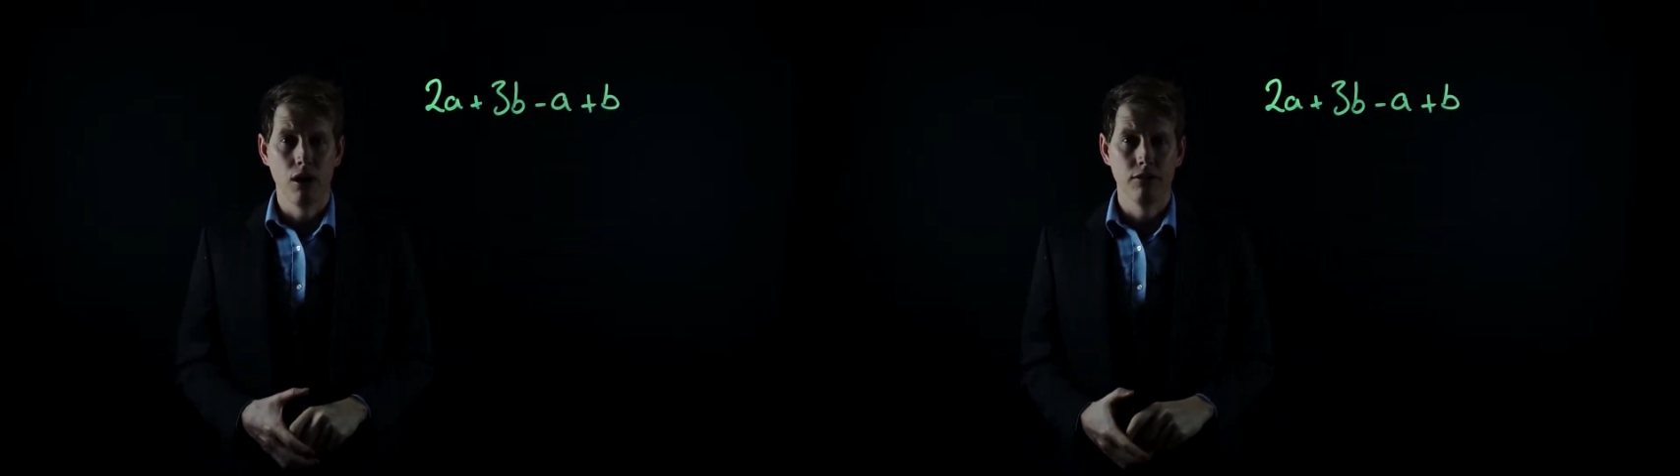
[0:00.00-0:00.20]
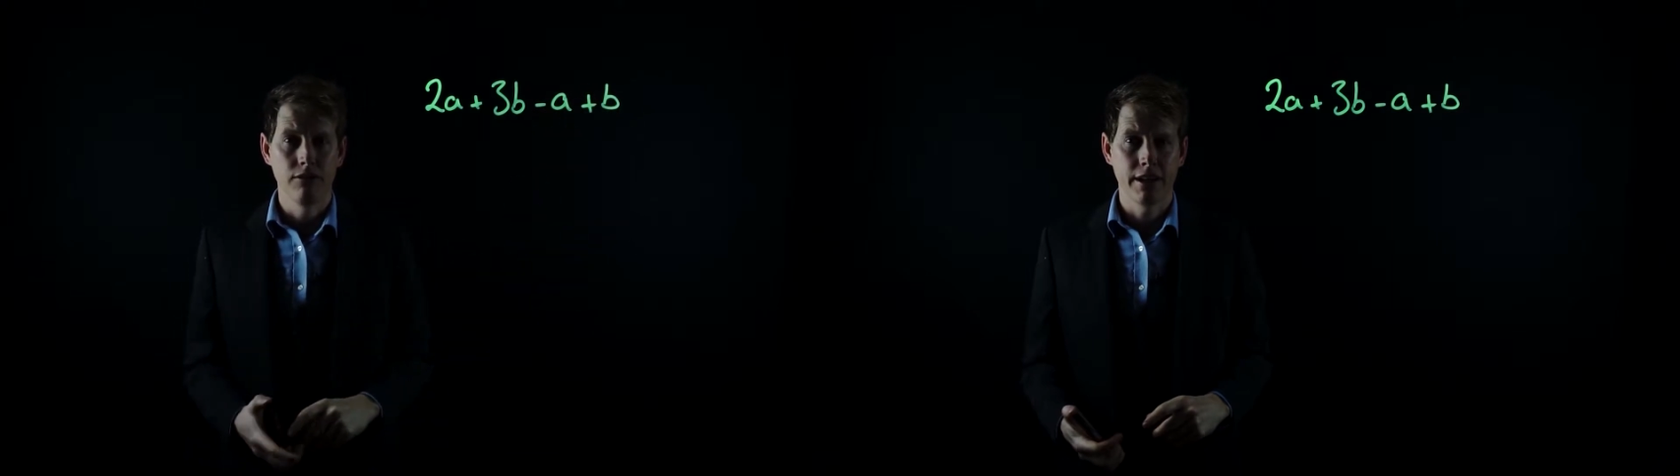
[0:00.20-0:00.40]

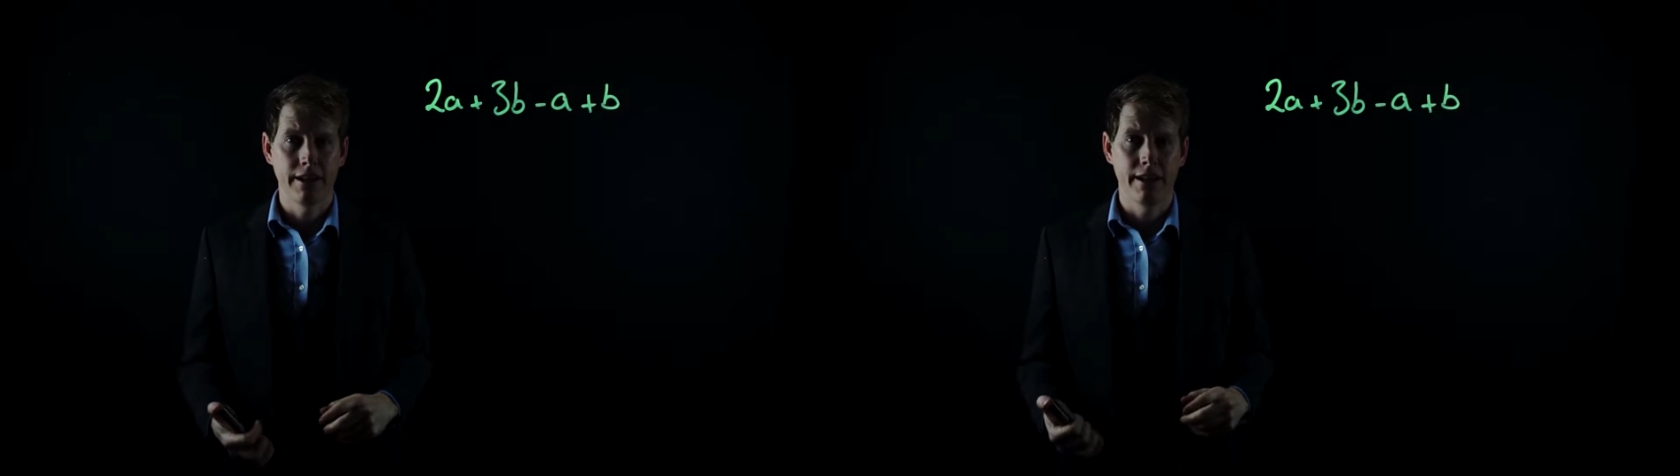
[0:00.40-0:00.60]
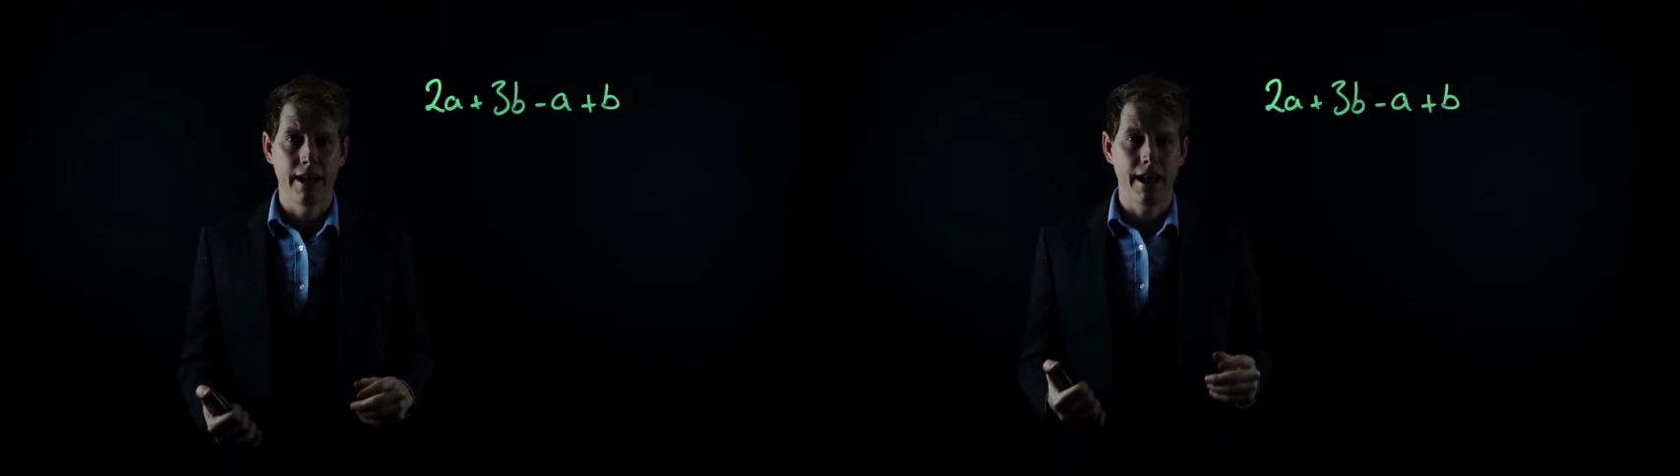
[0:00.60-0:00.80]
of
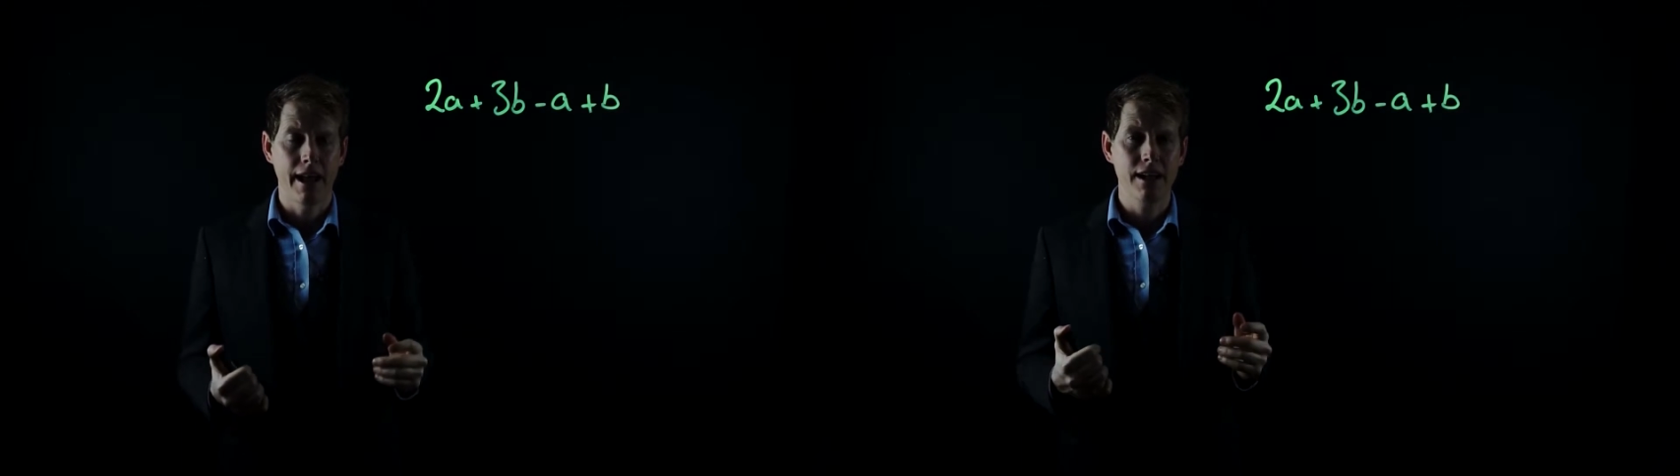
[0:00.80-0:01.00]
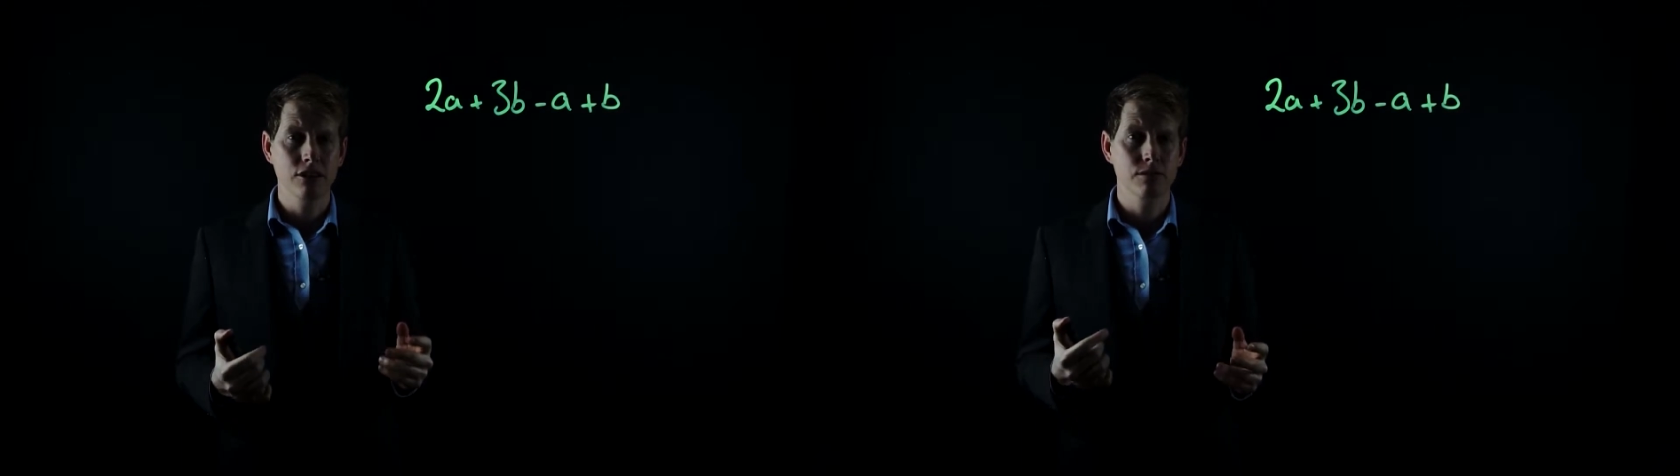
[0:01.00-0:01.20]
an
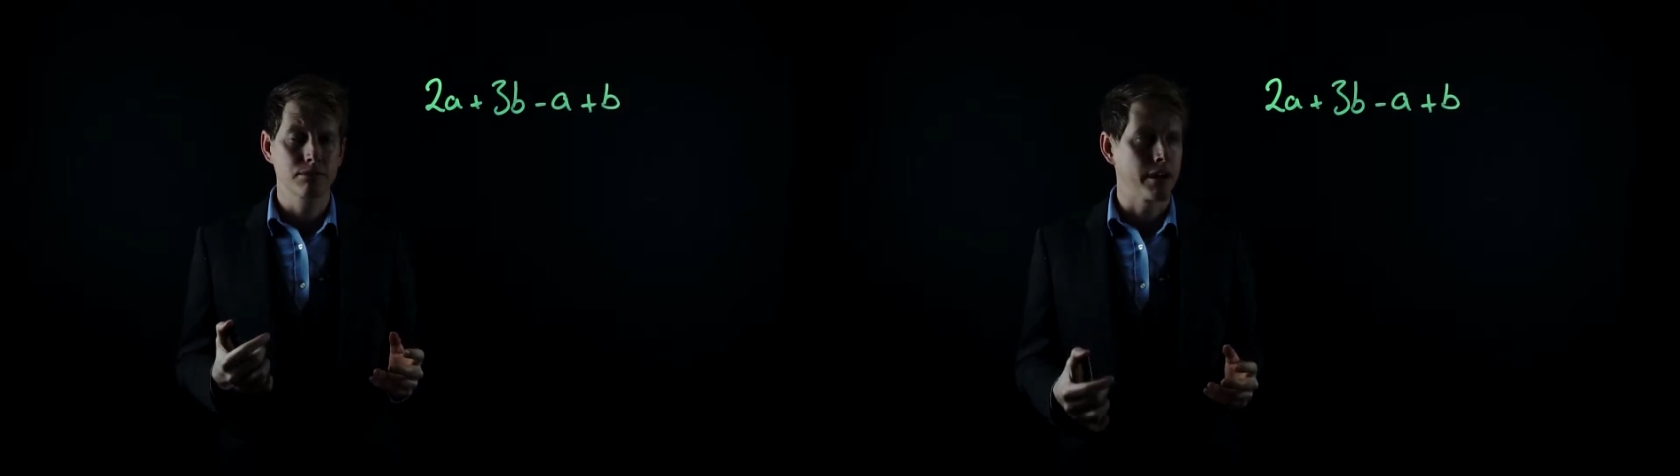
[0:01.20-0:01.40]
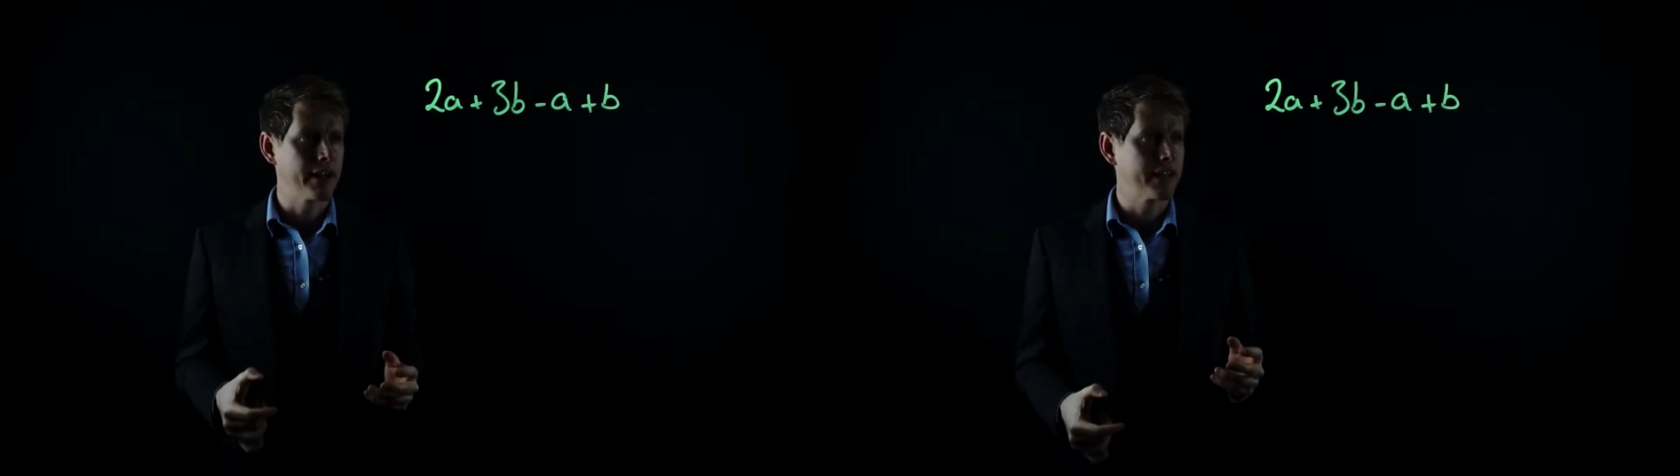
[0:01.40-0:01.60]

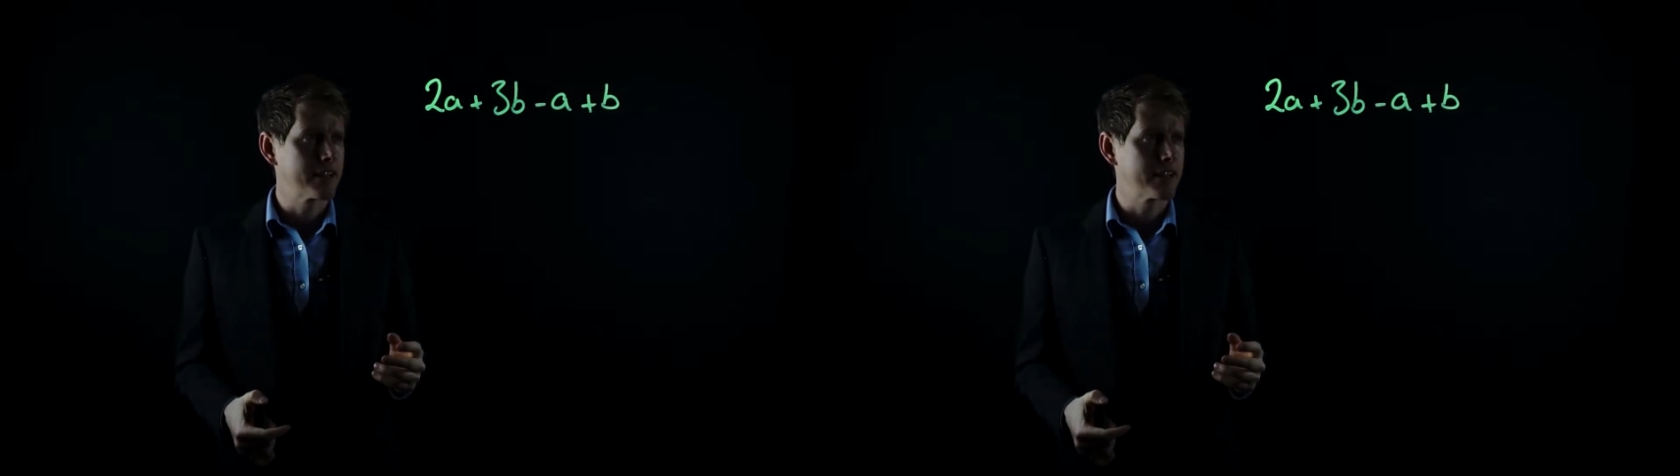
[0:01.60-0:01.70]
algebraic